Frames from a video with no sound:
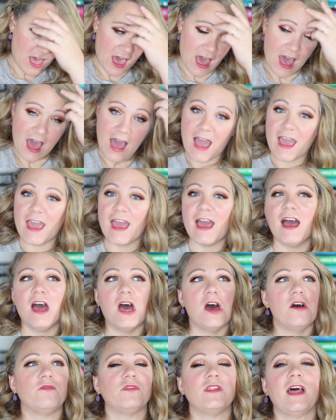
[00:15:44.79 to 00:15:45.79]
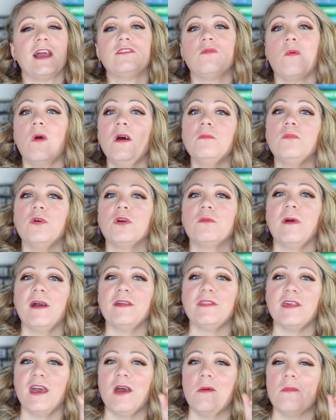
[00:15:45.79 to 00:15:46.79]
I have liked one book by
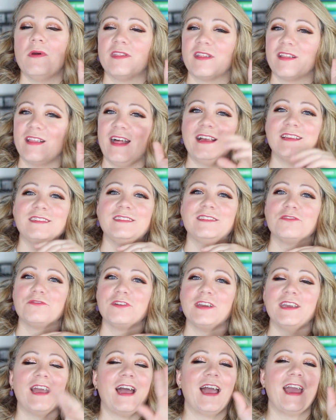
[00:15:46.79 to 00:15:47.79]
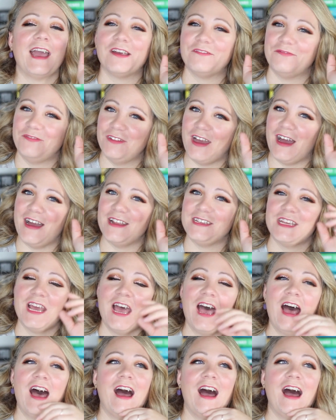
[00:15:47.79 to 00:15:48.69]
them and the last three I have not.